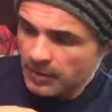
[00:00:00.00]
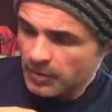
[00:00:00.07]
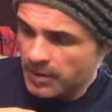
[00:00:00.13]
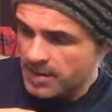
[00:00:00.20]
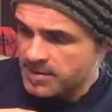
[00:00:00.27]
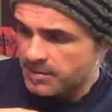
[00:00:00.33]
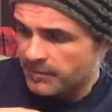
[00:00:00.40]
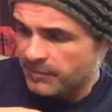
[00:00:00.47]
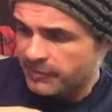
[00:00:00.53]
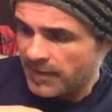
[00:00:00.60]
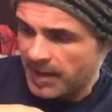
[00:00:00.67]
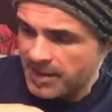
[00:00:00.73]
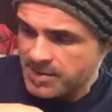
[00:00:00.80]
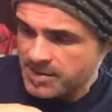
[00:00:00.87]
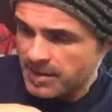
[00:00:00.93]
You got some
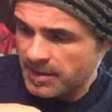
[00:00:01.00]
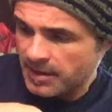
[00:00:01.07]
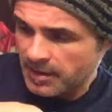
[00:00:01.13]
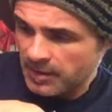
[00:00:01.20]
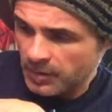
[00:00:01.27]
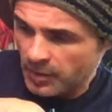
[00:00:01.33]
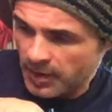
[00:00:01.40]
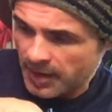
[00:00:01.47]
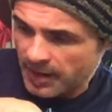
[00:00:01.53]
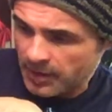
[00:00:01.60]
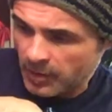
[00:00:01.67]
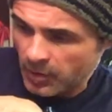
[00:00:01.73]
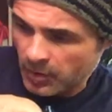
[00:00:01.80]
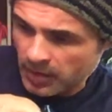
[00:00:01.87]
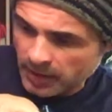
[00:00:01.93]
vines here who
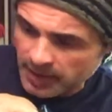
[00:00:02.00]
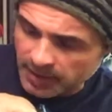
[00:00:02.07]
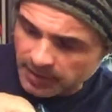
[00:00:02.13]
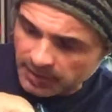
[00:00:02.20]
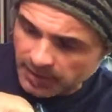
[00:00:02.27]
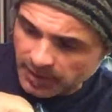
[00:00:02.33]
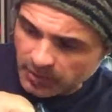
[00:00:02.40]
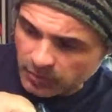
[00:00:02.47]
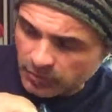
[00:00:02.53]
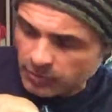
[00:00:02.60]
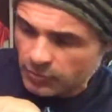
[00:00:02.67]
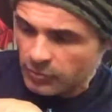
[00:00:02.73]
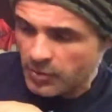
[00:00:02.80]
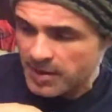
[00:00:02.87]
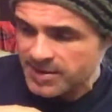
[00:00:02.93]
are kind of like
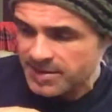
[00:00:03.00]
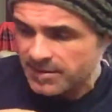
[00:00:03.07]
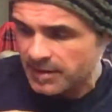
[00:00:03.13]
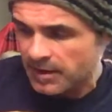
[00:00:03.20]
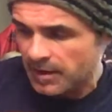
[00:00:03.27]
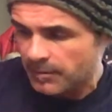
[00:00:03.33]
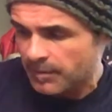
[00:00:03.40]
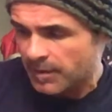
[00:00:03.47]
rusty,